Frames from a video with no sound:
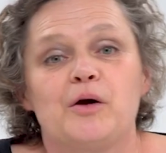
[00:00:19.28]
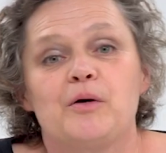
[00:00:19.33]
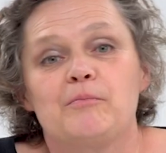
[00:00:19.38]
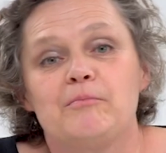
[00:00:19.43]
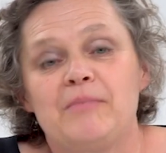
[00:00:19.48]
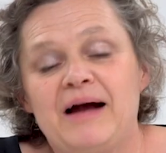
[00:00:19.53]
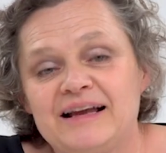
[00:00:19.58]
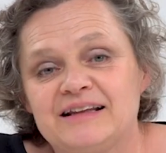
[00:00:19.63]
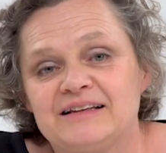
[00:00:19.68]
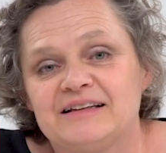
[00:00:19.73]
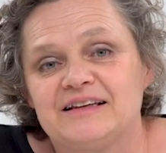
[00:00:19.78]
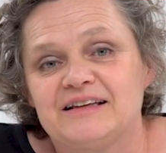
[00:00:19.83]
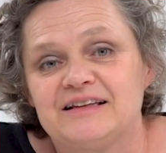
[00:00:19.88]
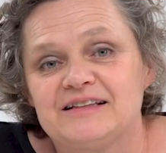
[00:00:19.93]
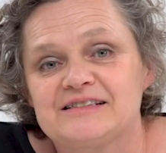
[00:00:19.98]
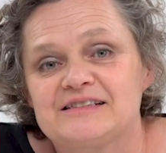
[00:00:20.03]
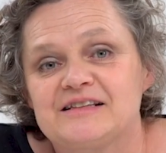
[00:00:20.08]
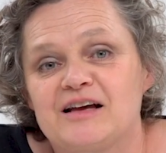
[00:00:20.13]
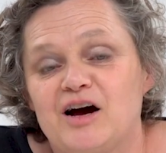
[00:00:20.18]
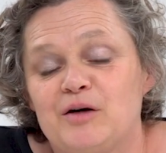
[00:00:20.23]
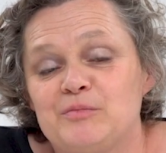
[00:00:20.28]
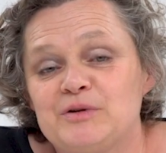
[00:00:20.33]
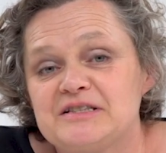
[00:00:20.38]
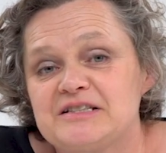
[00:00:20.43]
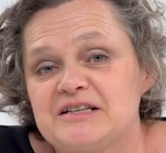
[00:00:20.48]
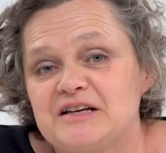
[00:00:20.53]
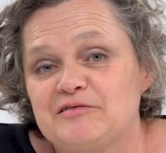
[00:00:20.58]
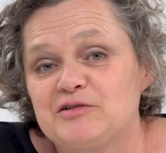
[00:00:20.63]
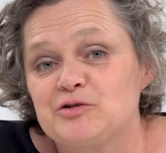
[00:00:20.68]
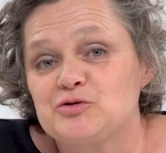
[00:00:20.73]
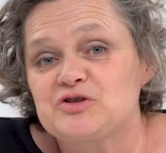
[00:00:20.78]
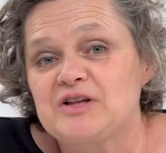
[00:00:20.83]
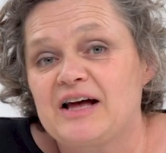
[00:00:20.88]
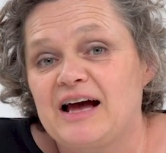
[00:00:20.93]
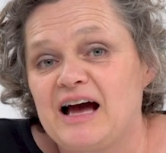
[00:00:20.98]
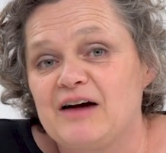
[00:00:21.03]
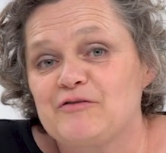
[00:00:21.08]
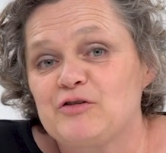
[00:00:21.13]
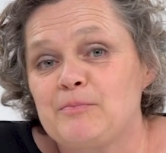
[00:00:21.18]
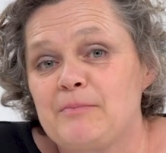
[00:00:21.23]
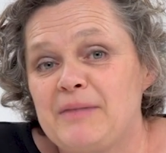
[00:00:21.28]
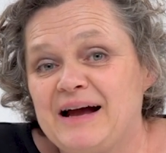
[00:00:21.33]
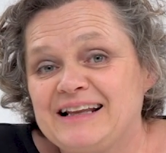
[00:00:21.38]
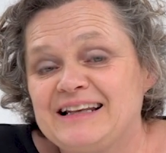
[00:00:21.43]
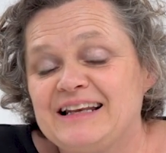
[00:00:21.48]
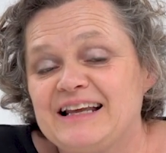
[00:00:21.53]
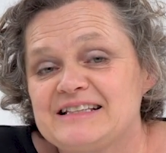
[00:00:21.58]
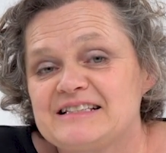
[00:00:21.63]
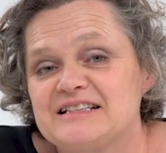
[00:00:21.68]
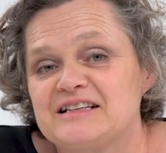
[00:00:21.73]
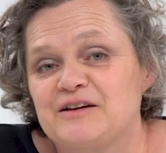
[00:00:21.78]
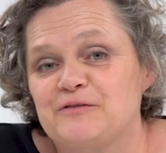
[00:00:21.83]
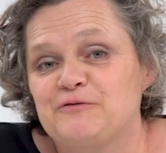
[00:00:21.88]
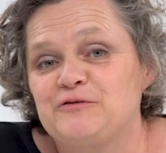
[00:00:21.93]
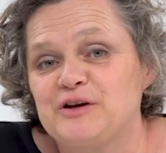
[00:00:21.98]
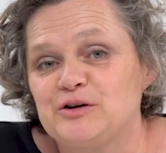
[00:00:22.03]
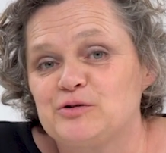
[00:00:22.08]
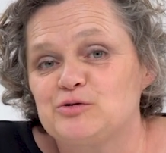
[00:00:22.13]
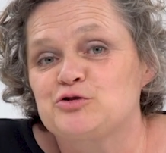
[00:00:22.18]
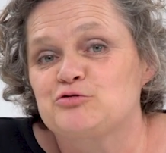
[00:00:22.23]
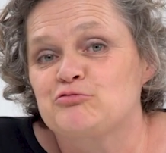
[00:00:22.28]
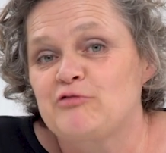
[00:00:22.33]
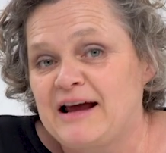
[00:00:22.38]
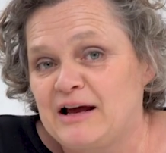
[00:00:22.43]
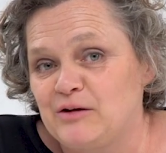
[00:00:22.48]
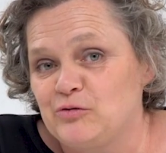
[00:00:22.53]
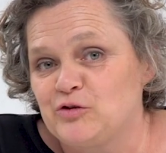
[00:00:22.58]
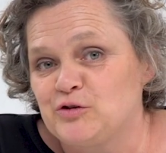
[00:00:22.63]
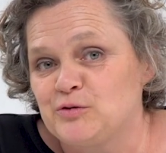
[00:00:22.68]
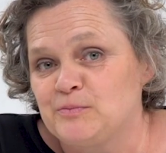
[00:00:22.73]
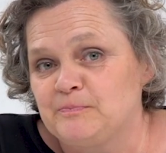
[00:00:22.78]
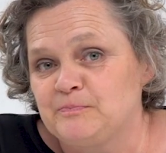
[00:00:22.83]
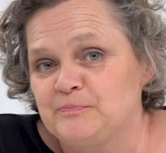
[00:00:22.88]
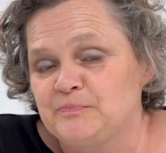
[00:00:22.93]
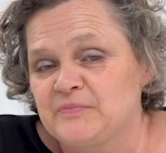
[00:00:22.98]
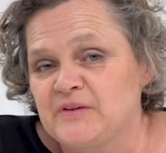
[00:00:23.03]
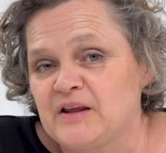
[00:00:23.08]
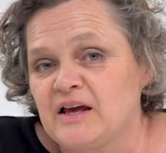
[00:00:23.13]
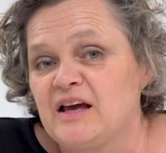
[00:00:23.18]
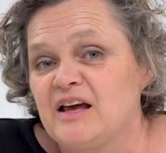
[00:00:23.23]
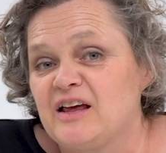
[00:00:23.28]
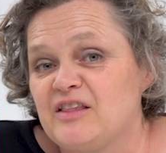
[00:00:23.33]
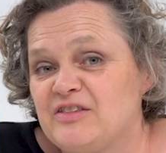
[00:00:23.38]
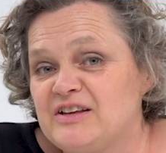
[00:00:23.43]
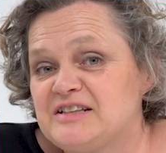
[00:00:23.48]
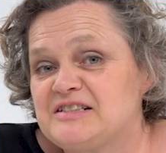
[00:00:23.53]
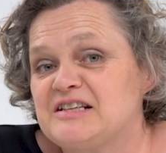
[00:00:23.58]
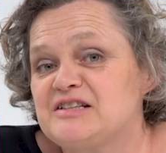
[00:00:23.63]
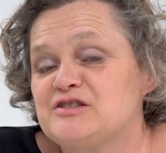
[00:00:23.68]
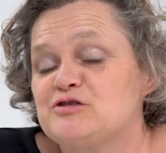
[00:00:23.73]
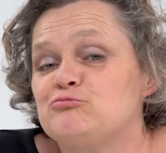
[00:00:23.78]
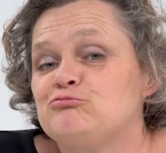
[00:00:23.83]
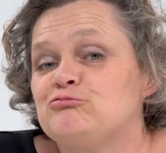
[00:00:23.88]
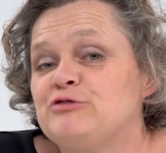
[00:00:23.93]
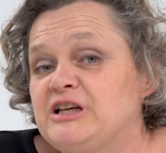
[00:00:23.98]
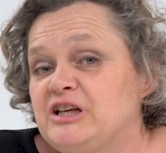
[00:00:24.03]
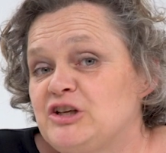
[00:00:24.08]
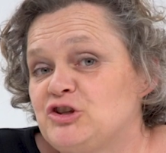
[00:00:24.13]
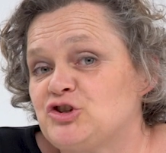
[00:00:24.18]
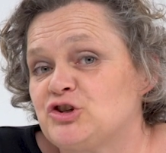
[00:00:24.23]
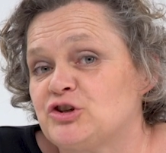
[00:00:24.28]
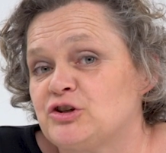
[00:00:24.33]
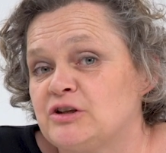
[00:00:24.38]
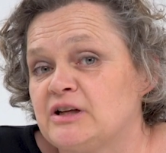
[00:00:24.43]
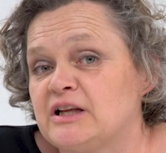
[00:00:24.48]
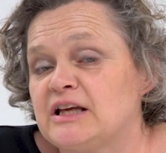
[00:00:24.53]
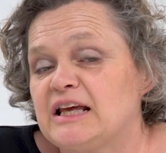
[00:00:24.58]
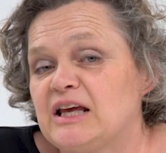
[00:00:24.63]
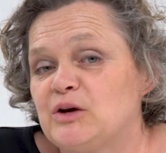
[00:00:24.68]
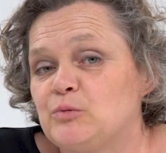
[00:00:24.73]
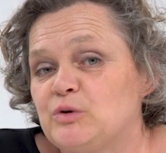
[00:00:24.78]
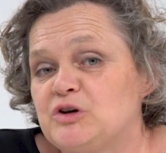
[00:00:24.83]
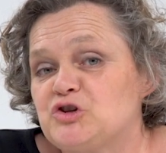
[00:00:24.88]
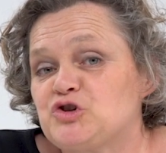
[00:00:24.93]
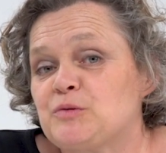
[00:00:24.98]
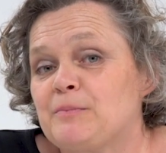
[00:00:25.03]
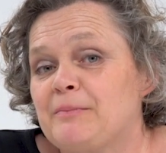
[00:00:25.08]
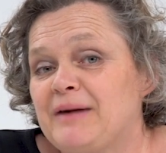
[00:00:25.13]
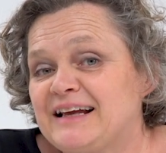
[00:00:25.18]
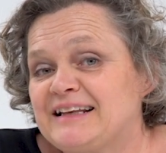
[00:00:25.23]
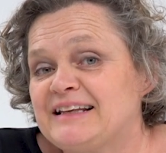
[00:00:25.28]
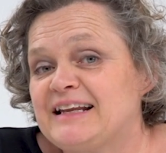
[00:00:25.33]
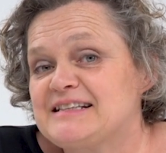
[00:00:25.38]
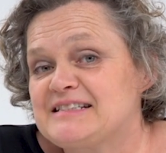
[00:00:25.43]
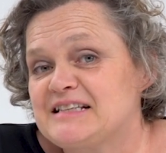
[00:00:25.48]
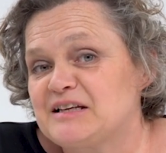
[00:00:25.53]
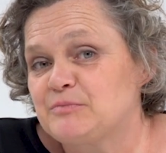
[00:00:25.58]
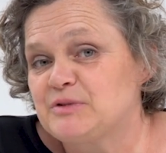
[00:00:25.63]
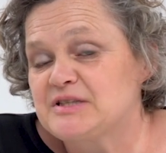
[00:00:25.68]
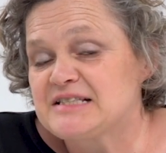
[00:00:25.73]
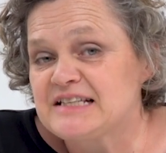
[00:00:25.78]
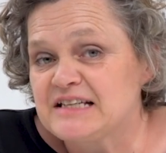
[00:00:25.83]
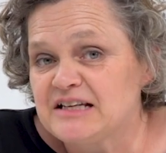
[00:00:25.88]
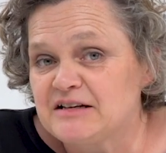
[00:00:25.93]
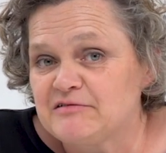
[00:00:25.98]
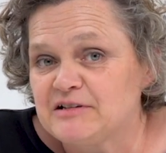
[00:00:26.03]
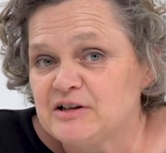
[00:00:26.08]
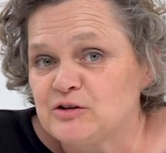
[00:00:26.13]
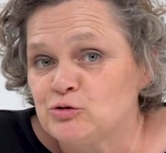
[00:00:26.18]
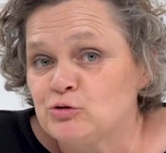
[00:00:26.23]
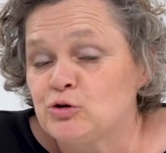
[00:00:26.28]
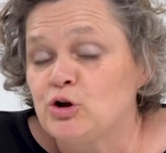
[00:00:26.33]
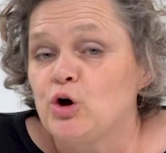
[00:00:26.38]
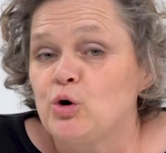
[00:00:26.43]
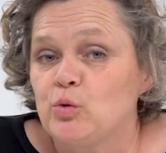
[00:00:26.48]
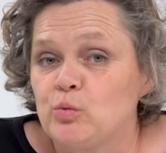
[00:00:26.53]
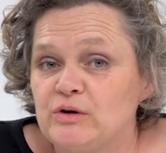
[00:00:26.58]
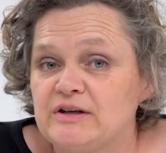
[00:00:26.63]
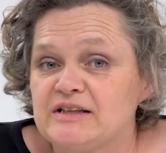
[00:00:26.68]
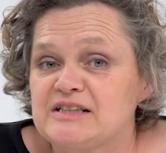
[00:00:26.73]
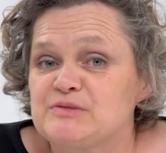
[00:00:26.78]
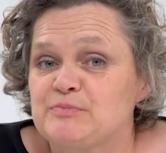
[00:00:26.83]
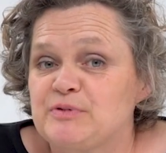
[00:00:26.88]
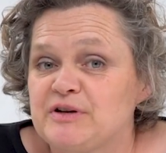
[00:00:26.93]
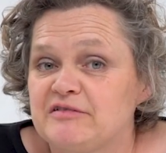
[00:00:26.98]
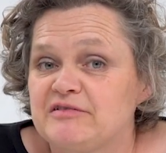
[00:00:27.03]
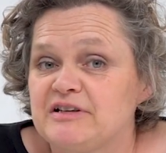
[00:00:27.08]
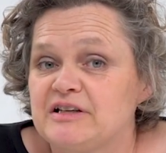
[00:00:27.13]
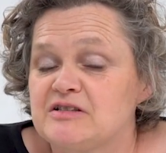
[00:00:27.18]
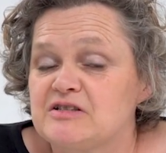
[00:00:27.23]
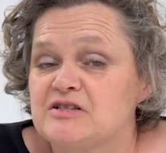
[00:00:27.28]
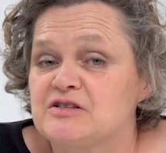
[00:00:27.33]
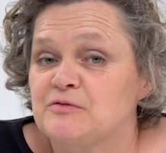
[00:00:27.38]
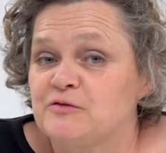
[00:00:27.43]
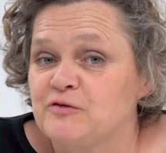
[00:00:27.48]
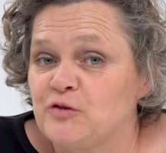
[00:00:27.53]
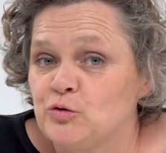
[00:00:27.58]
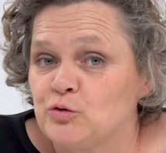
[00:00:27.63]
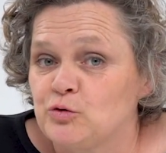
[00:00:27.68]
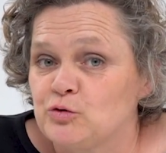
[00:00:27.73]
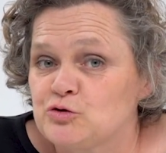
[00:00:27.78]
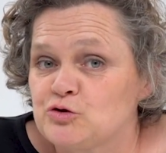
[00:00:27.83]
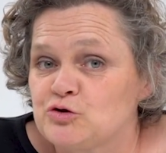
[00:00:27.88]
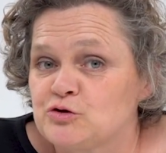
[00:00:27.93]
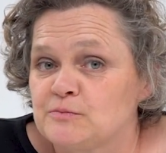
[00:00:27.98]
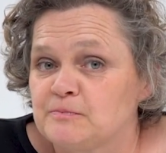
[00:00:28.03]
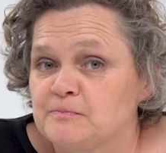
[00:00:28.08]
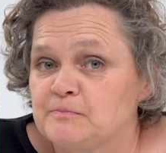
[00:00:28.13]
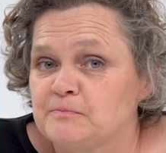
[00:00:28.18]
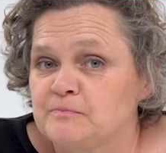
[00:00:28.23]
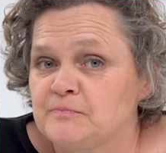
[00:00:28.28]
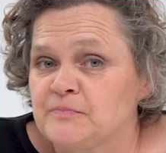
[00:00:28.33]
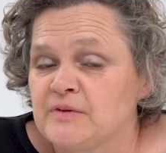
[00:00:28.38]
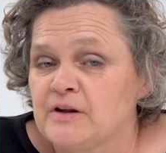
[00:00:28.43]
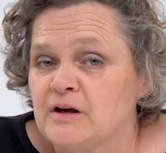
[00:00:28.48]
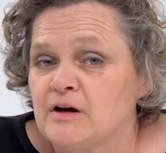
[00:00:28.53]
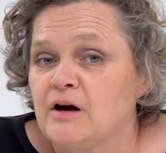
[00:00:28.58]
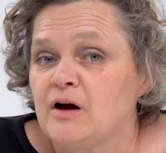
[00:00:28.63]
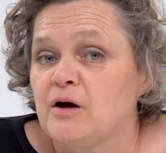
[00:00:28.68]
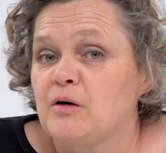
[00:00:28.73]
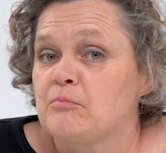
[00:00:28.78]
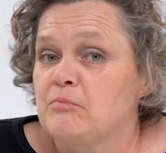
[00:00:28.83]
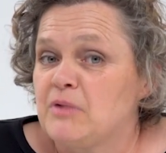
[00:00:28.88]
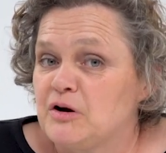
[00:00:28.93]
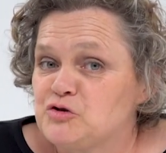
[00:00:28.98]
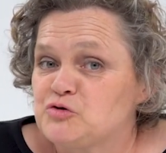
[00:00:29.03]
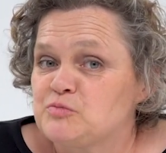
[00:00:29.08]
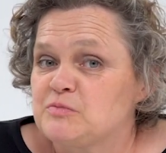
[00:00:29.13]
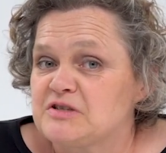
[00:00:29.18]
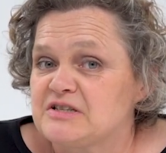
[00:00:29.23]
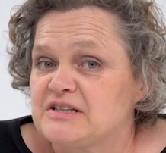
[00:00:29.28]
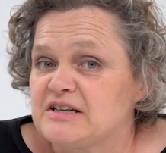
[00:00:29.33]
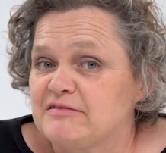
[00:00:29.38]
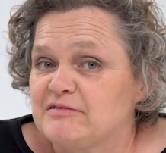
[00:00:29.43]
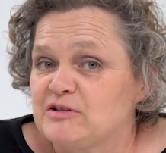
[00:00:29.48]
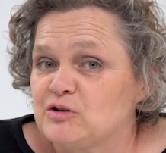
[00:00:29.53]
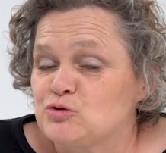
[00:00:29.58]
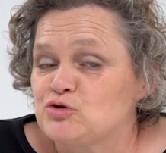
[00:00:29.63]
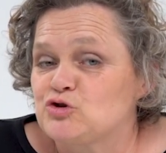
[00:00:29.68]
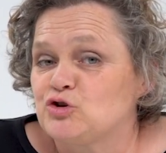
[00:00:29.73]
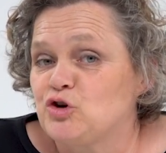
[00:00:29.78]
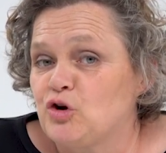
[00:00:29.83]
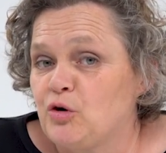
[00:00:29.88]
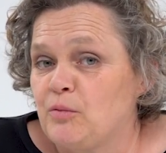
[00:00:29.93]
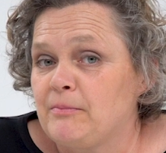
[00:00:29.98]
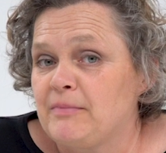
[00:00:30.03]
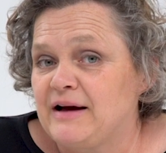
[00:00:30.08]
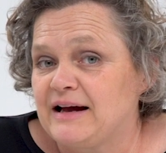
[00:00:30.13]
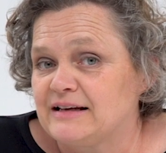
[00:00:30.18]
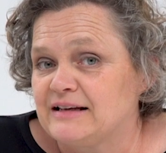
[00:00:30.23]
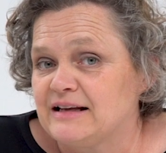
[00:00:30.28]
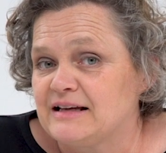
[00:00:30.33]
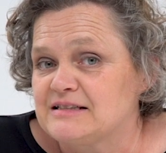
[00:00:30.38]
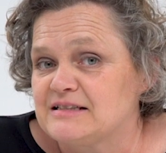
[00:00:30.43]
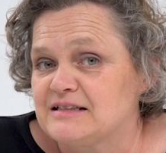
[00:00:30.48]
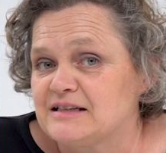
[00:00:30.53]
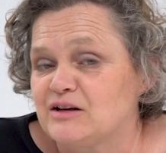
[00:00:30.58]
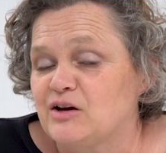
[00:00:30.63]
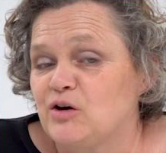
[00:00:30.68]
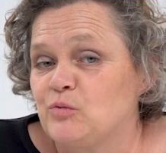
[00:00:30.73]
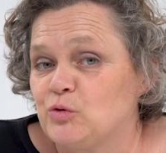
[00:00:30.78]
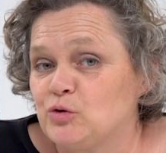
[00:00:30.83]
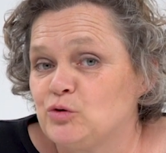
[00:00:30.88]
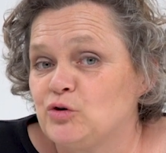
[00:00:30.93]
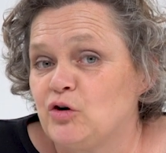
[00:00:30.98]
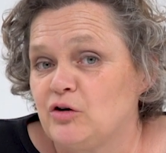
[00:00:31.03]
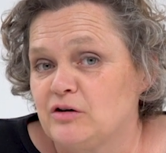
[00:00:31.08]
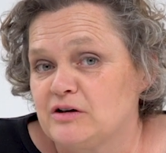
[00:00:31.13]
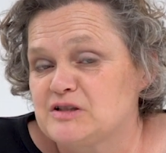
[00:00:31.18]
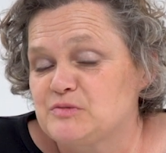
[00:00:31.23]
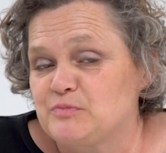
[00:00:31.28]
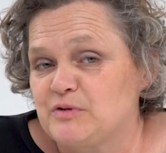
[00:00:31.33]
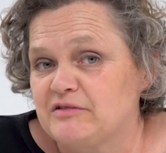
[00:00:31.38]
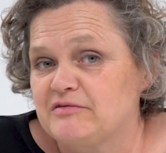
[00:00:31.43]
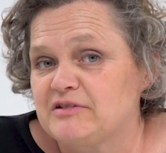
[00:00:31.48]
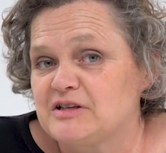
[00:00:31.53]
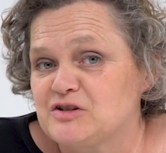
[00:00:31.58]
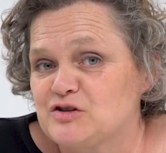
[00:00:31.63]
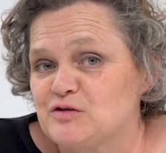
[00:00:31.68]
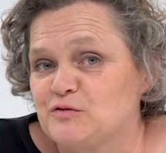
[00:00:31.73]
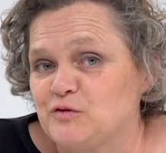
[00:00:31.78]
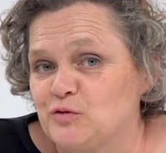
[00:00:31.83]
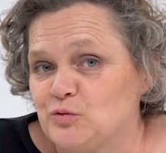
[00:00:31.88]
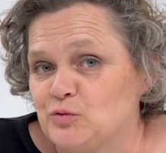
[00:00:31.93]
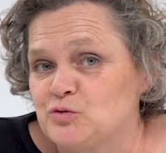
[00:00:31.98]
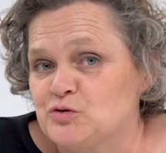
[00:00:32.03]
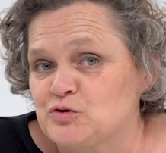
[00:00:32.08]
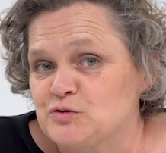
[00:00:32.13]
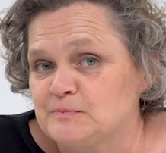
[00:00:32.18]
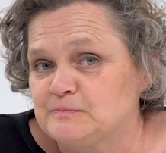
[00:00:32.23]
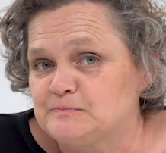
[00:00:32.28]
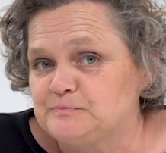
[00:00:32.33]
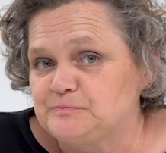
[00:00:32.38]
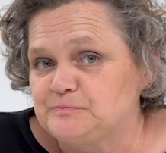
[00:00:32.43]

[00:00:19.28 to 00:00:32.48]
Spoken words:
Magnets are materials that have a magnetic field around them. This is a region in which a magnetic material will experience a force. Most materials are non-magnetic and will not experience a force.